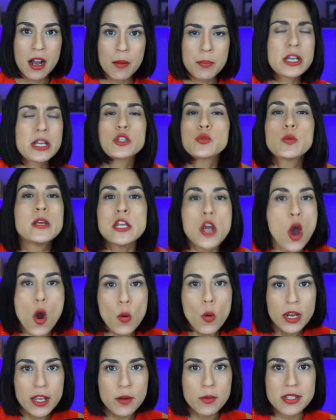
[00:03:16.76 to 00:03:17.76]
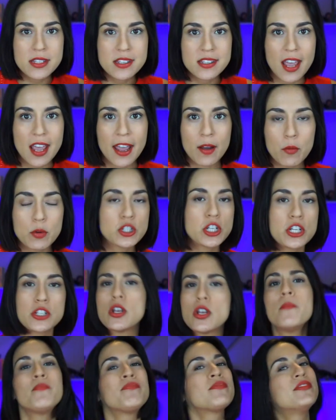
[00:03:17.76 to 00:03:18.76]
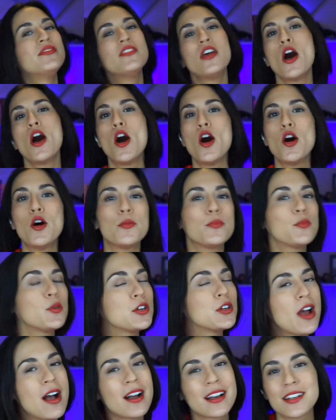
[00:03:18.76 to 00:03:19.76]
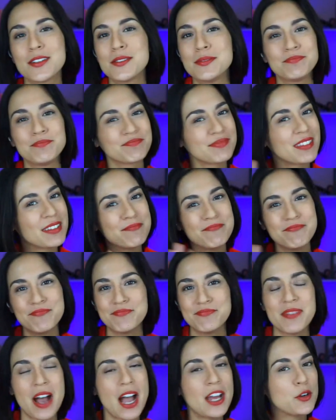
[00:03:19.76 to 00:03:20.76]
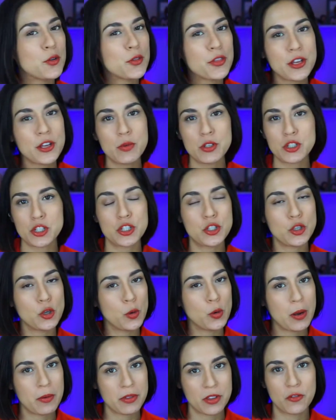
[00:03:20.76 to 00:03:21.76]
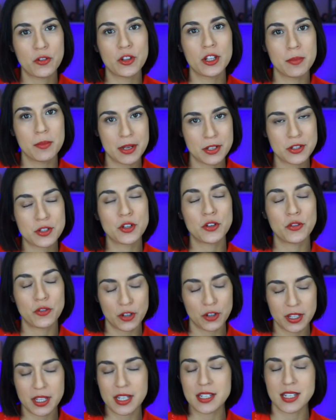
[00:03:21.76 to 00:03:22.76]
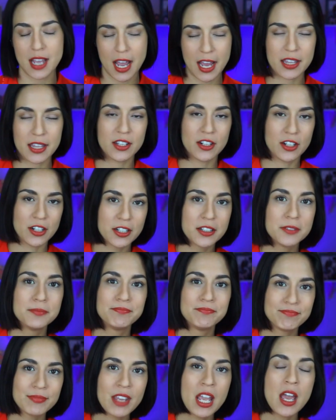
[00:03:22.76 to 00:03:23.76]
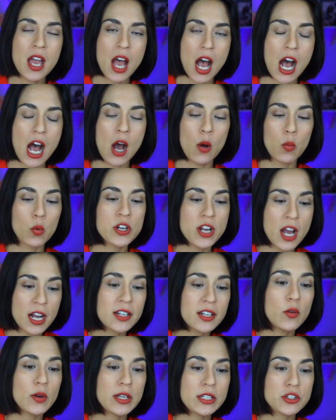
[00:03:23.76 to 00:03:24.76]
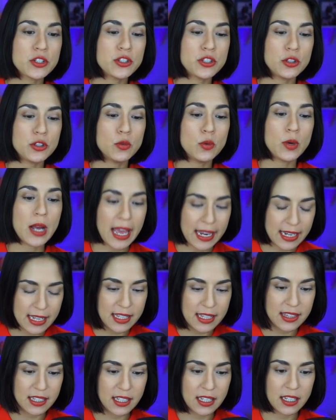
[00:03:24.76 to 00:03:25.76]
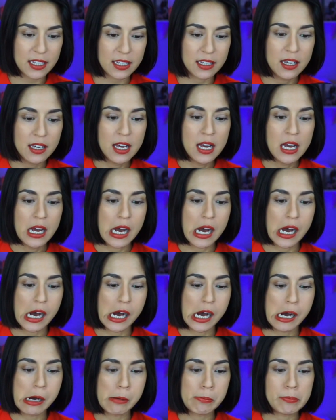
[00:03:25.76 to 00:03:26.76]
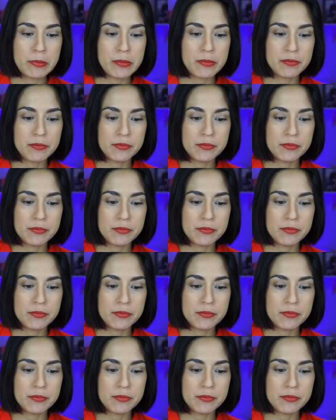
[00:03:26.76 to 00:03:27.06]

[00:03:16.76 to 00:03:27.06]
because we know what he would say, which is, no, we're not going to, I don't think we should do away with the filibuster yeah. for this yeah. either. Uh, we're not going to do anything. Um,